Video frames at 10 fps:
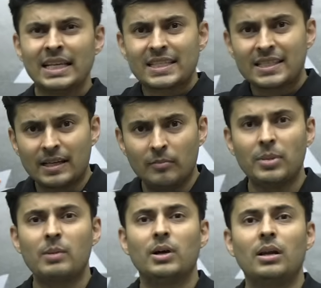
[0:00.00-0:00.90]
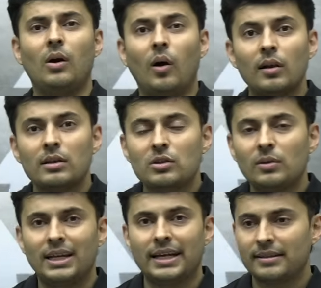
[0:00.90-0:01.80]
Some people also
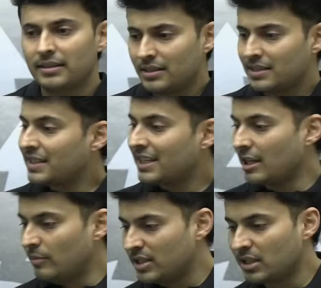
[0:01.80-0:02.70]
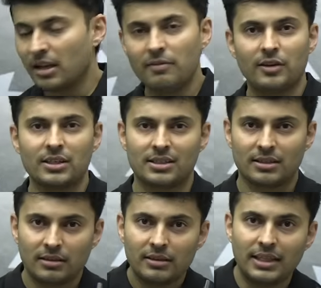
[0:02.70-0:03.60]
like this chemistry first,
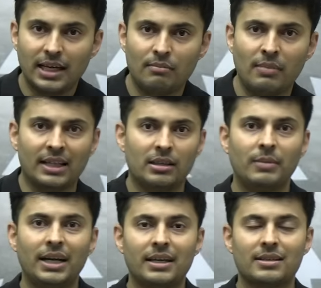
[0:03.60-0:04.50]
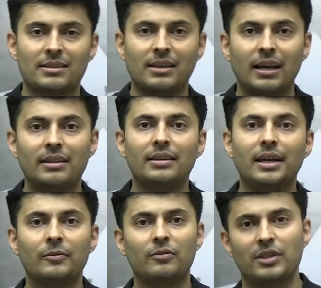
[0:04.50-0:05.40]
then mathematics, and
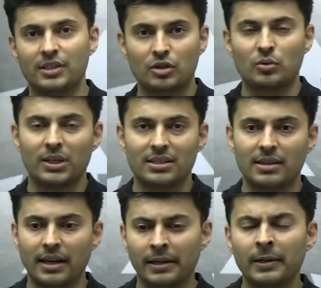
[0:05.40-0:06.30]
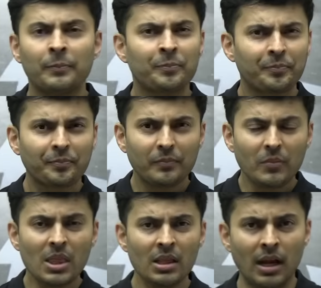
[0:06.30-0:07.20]
then physics towards the end
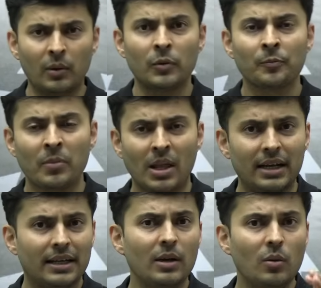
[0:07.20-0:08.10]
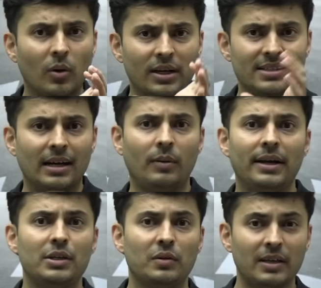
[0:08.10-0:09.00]
now, I'll tell you what is the
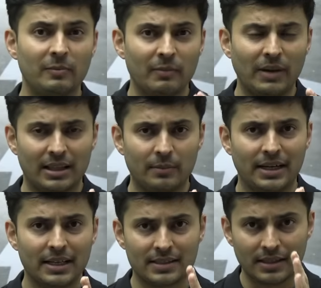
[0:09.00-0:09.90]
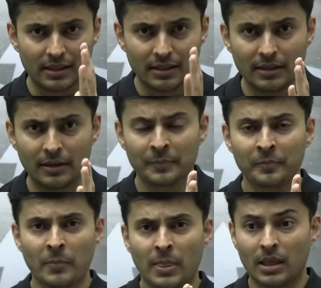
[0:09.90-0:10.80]
advantage of keeping mathematics in the
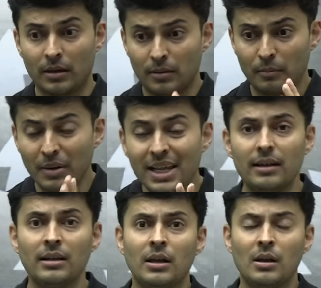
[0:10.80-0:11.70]
uh, middle